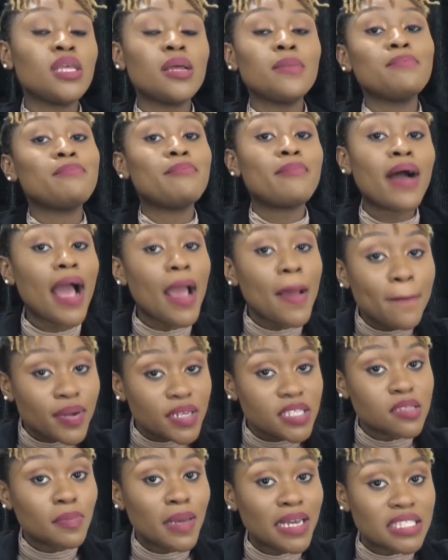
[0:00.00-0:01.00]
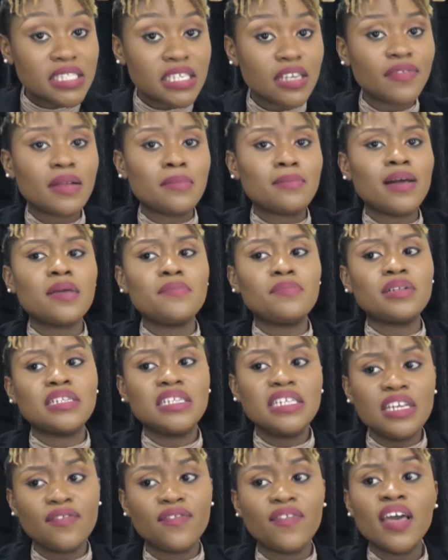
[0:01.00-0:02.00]
then my perspective and my
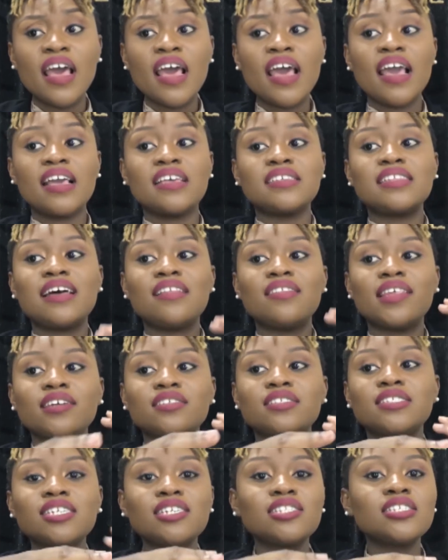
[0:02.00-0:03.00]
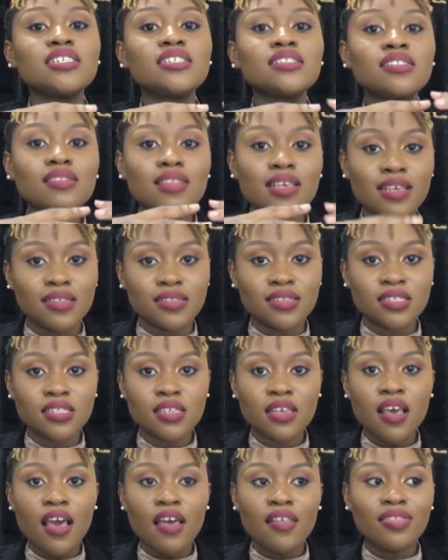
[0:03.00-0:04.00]
belief is that there are certain things
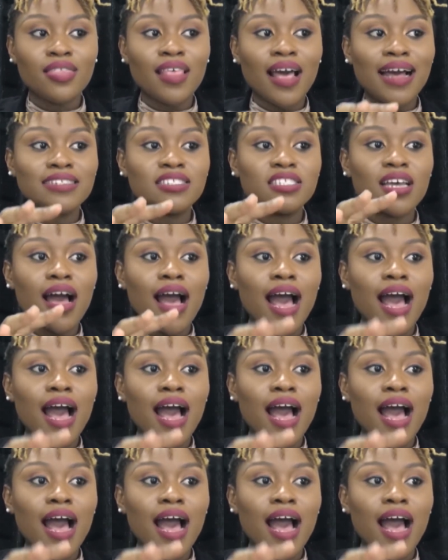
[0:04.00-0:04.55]
that